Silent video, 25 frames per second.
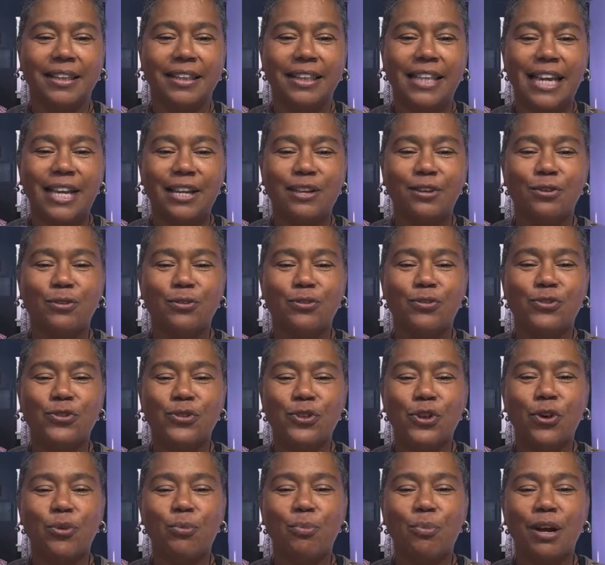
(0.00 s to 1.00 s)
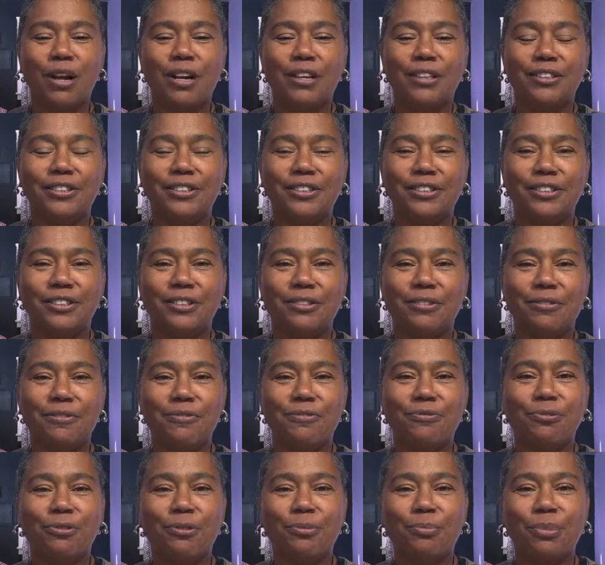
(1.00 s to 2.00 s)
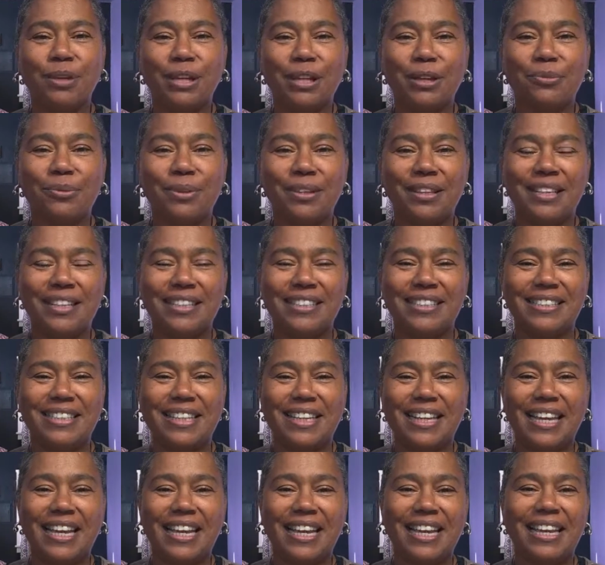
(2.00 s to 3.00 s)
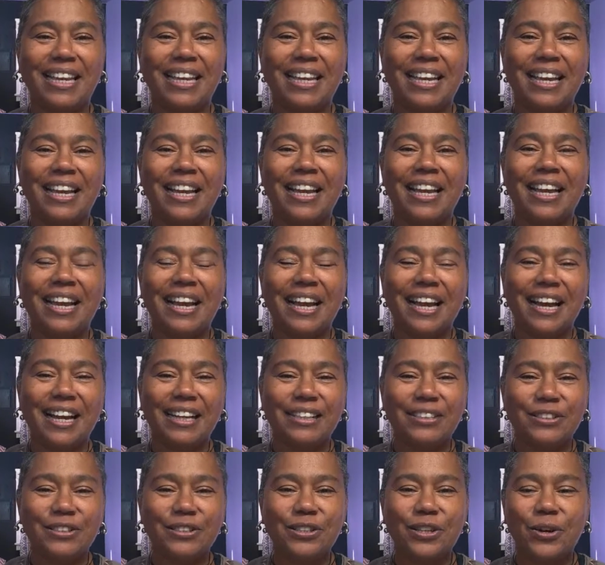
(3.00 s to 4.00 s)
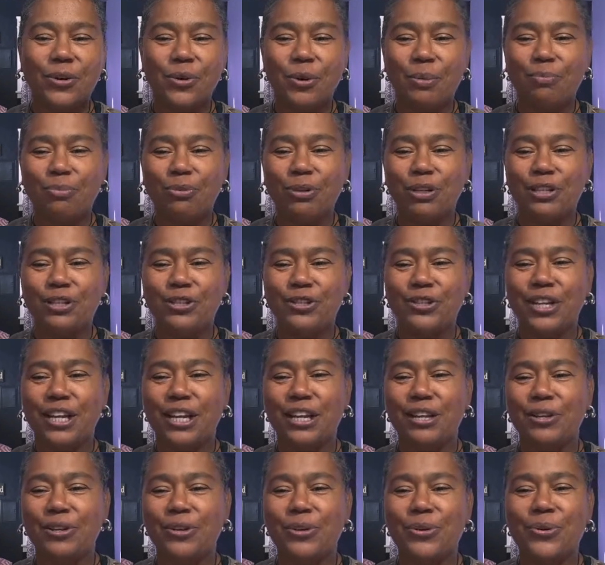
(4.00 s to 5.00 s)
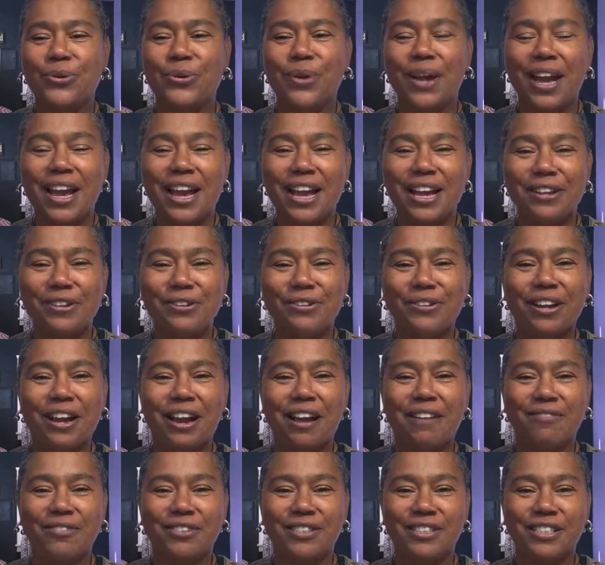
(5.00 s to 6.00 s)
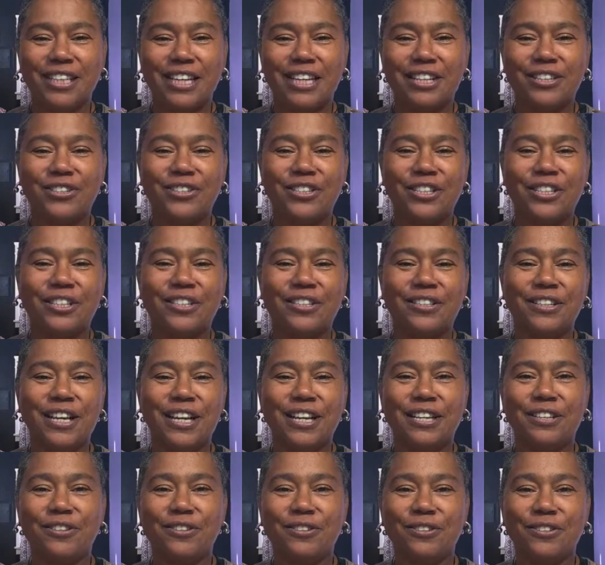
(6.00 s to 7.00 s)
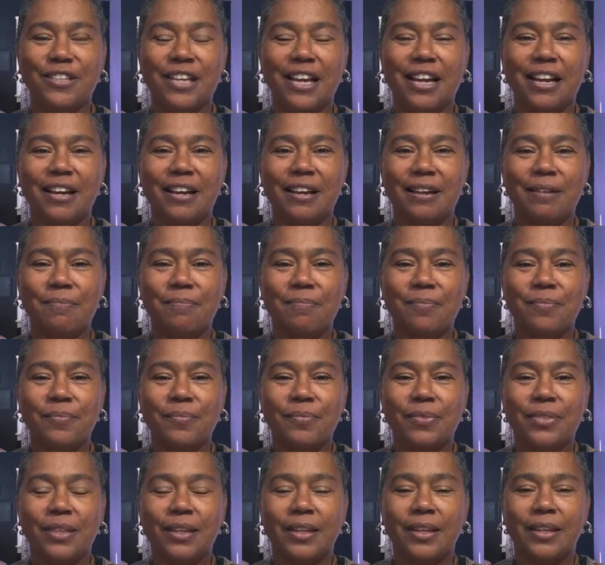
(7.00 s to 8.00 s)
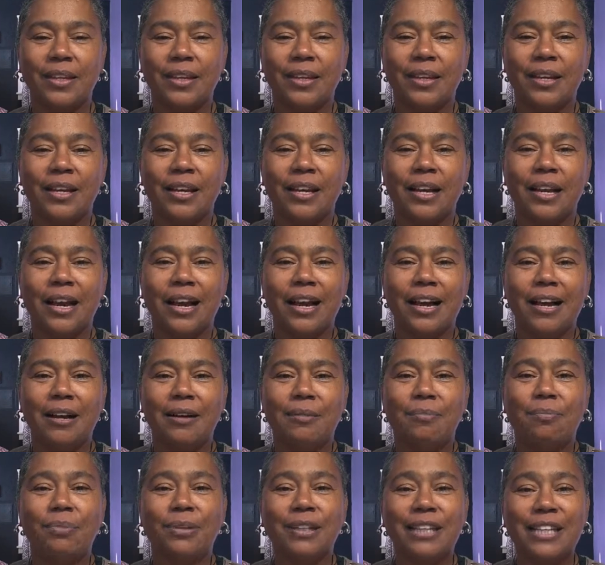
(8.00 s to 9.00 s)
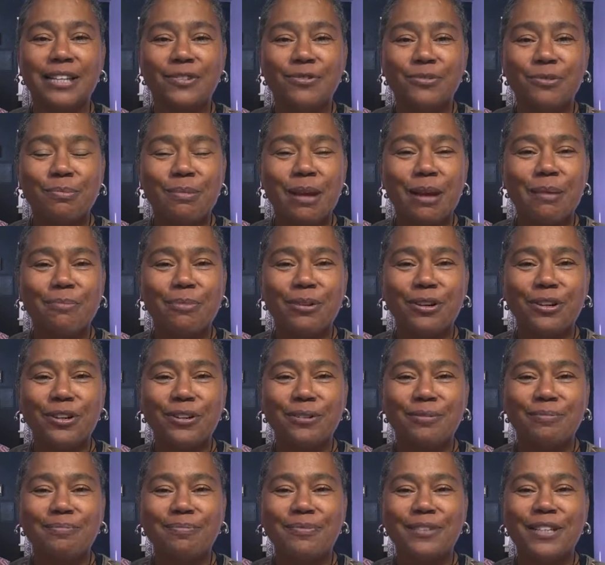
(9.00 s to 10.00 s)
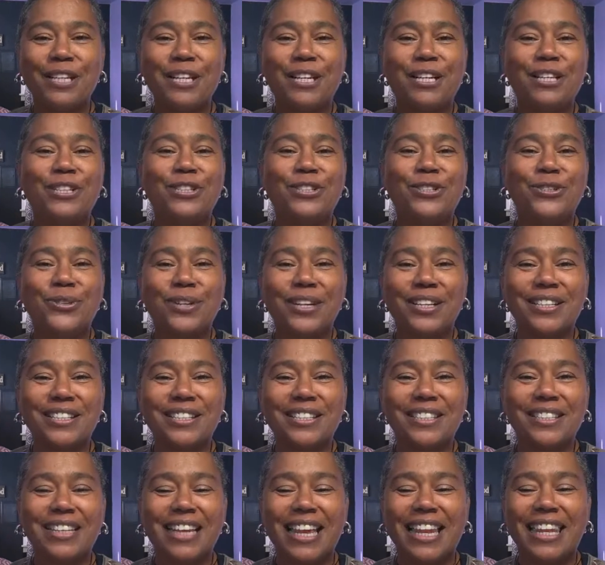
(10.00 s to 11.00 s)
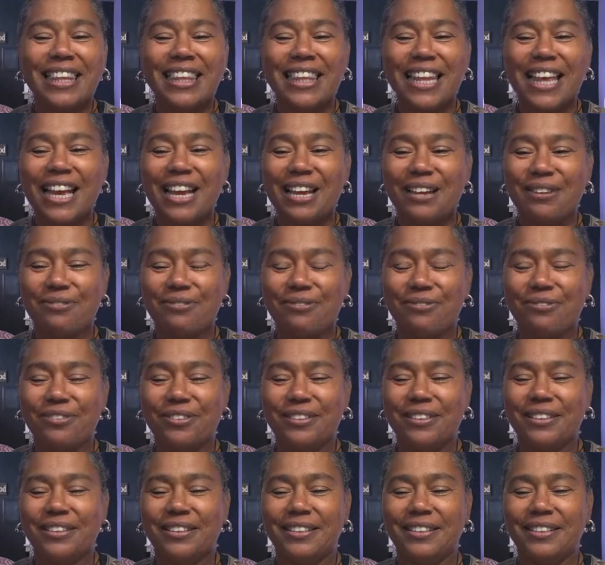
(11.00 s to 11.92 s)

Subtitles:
Thank you so much for being with us today. I so appreciate you and your conversation and your time. Please remember, trust life.